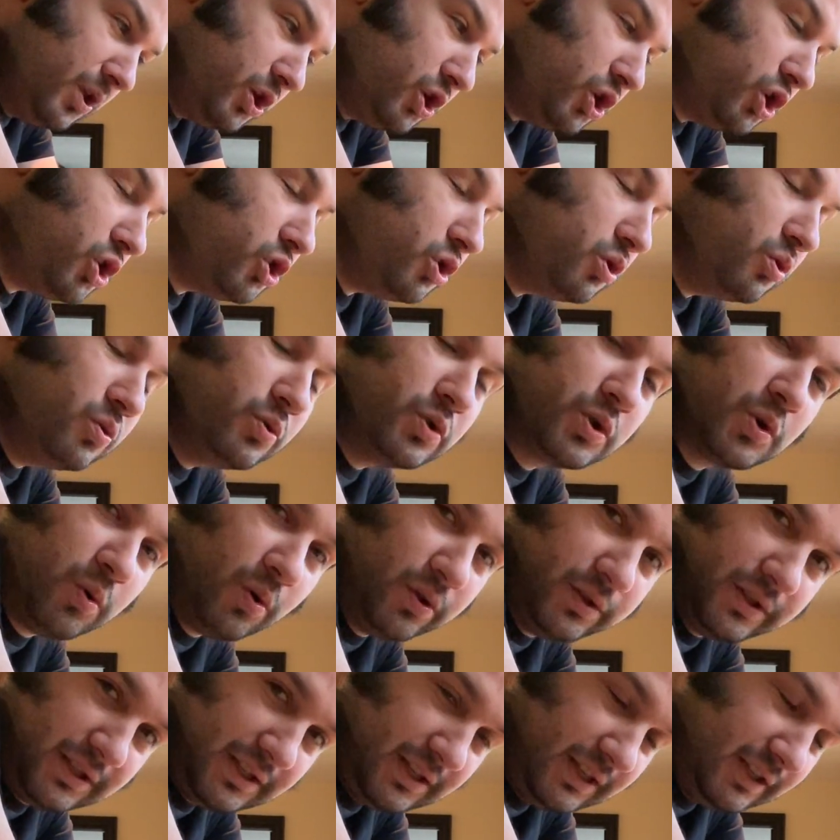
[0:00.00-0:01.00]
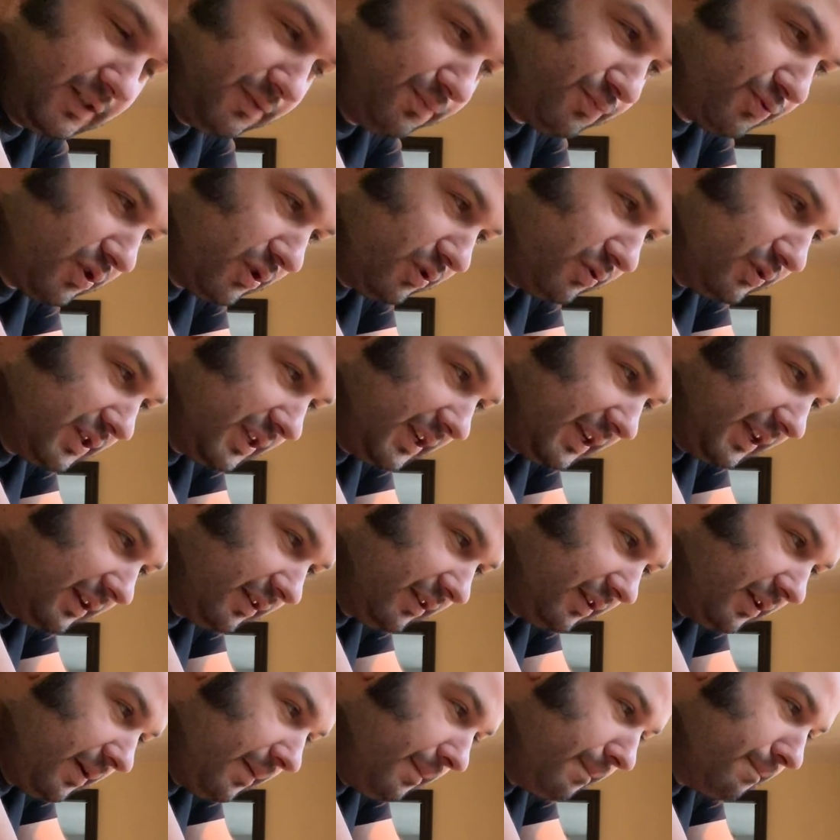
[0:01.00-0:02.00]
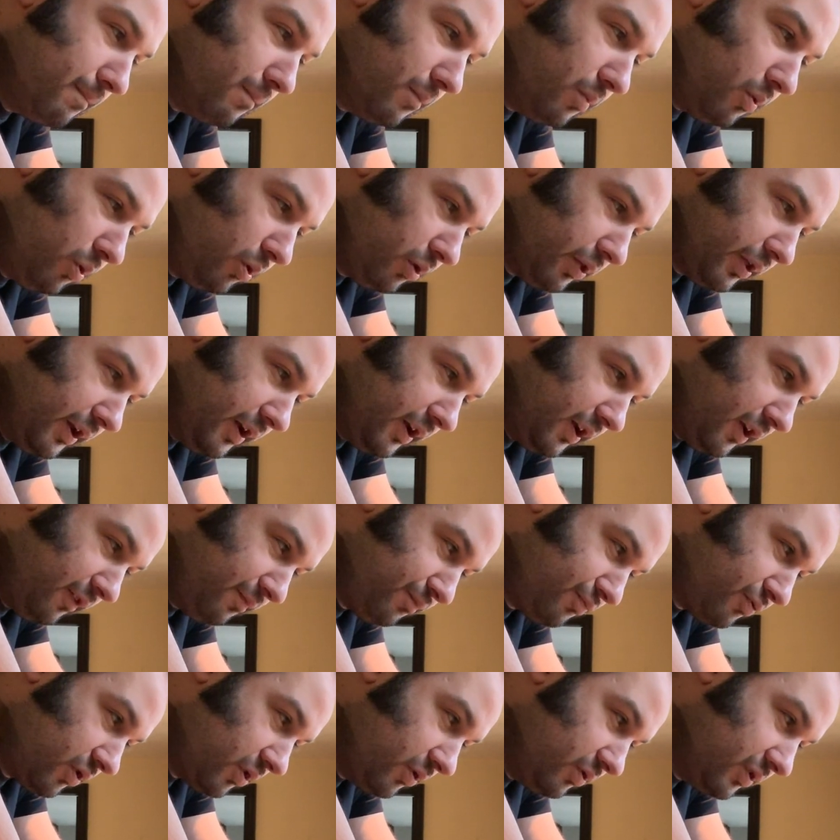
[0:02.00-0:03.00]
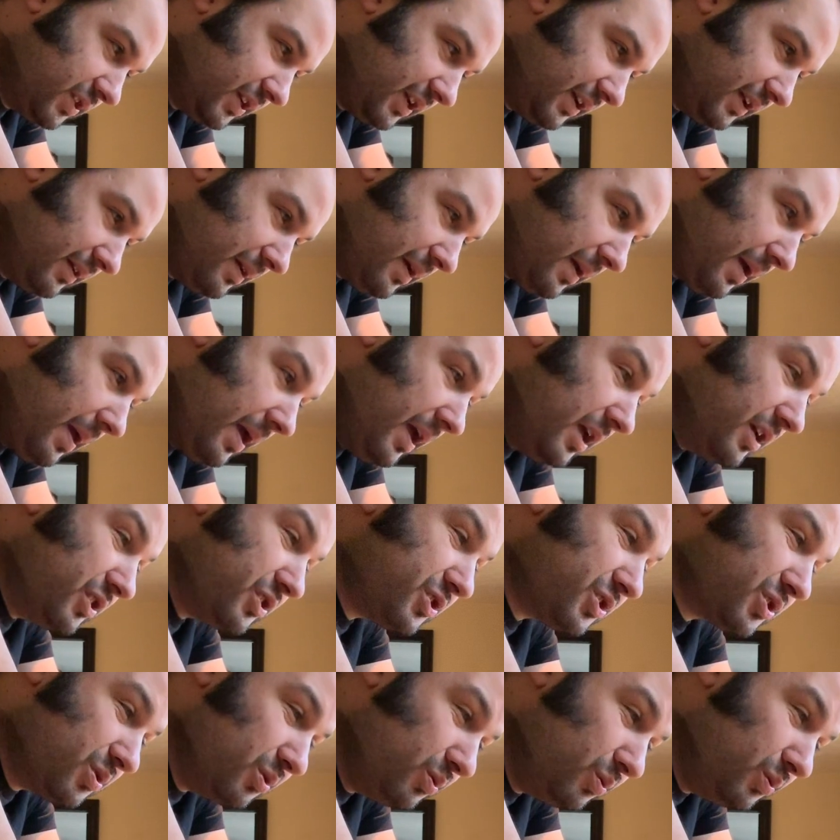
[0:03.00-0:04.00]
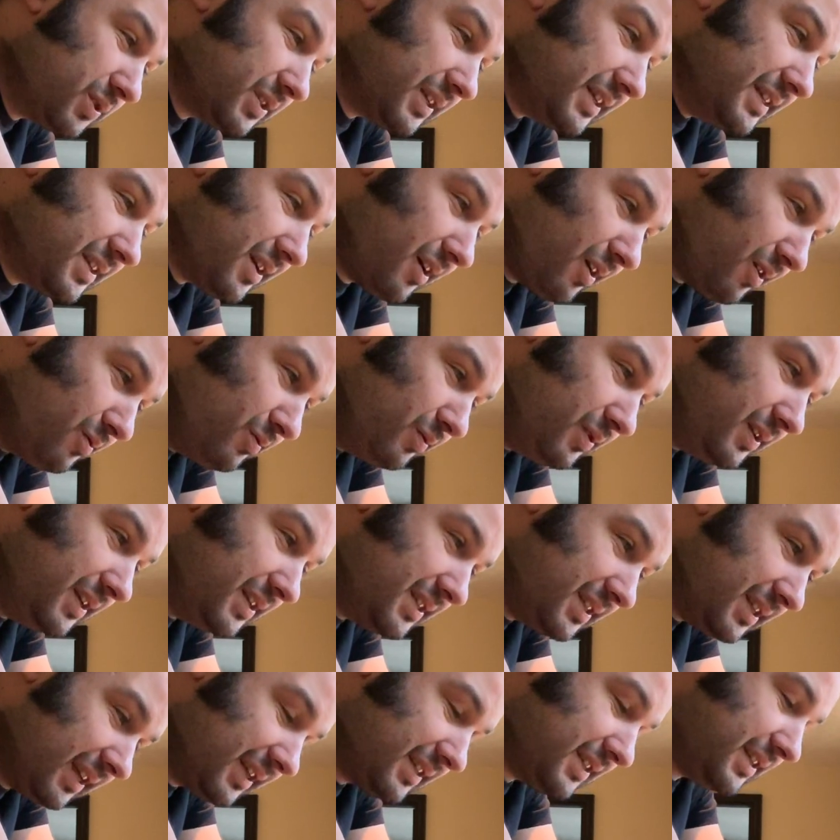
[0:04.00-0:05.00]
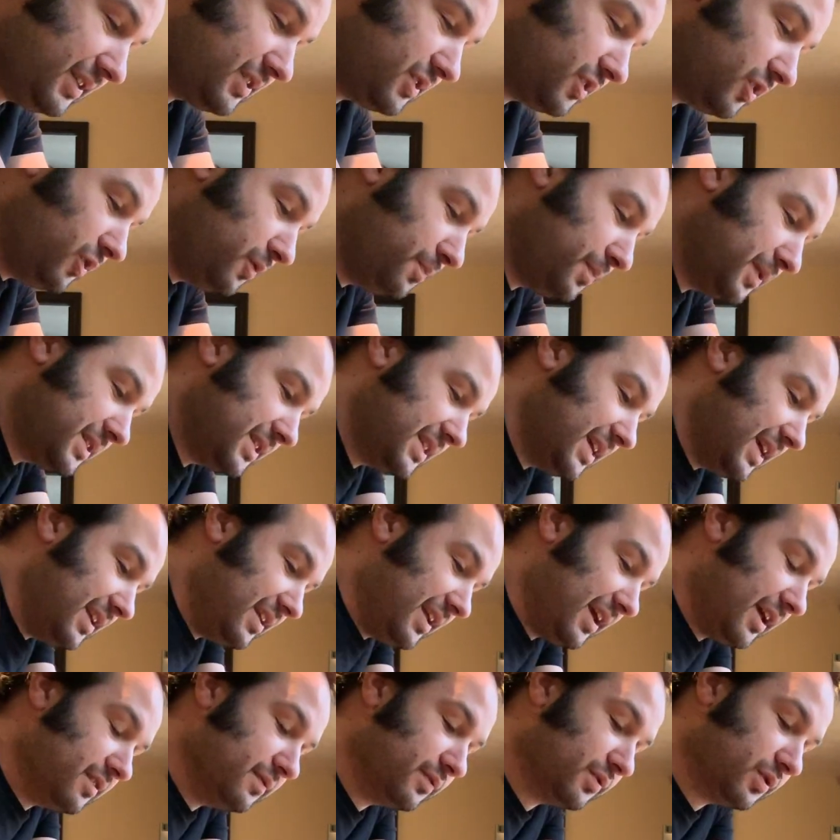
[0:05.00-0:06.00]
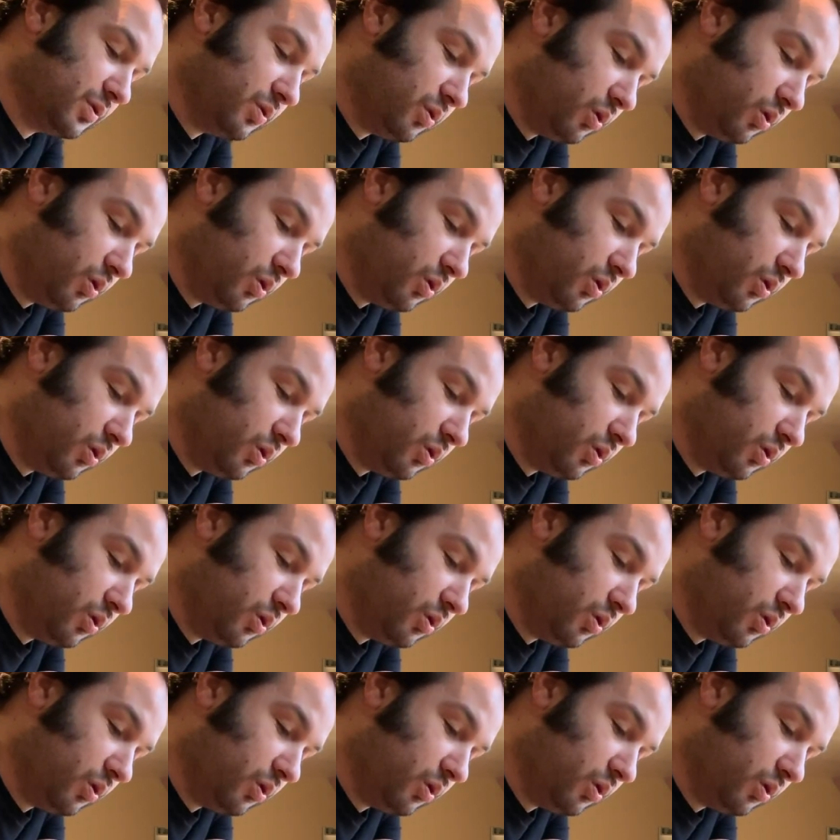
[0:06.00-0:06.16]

huge quantities of protein, more than enough protein. Salt is only 62%, and of